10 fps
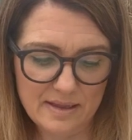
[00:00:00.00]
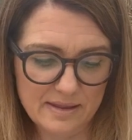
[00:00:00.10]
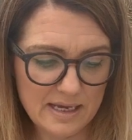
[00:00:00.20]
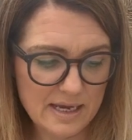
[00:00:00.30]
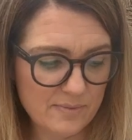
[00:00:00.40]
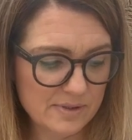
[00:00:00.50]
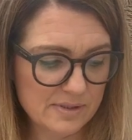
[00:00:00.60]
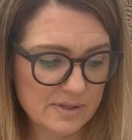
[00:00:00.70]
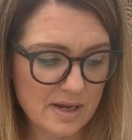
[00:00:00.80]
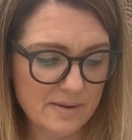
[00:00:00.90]
think it
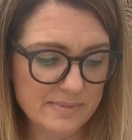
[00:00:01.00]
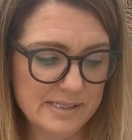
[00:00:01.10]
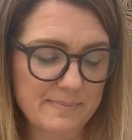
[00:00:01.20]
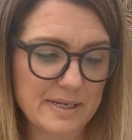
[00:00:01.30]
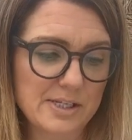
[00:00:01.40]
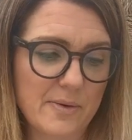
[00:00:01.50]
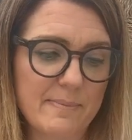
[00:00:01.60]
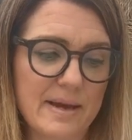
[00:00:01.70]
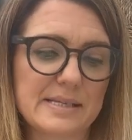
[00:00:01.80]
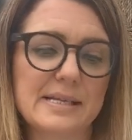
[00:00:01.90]
was Simply
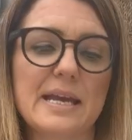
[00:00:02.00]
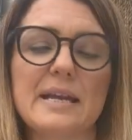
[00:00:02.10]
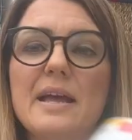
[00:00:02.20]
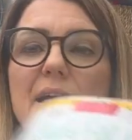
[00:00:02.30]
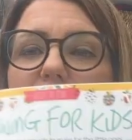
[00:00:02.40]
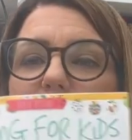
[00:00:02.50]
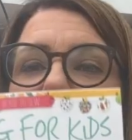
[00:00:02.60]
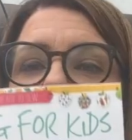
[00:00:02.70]
Sewing magazine, there was